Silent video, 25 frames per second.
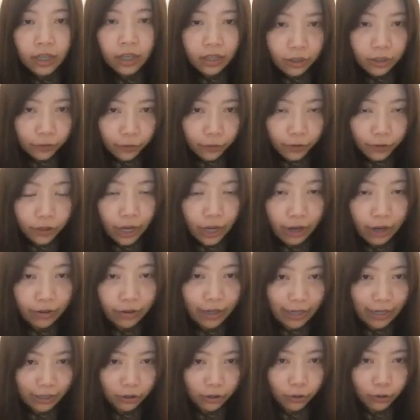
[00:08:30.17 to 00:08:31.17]
If you have
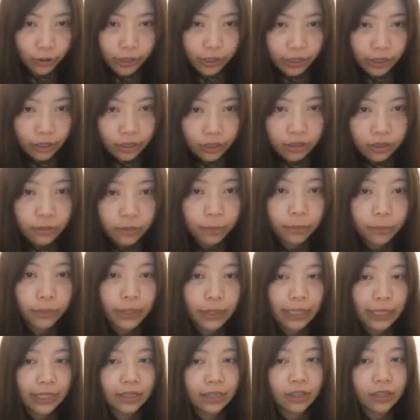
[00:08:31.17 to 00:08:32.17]
any questions,
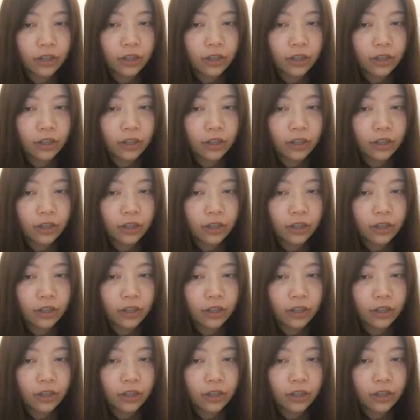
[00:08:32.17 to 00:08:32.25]
please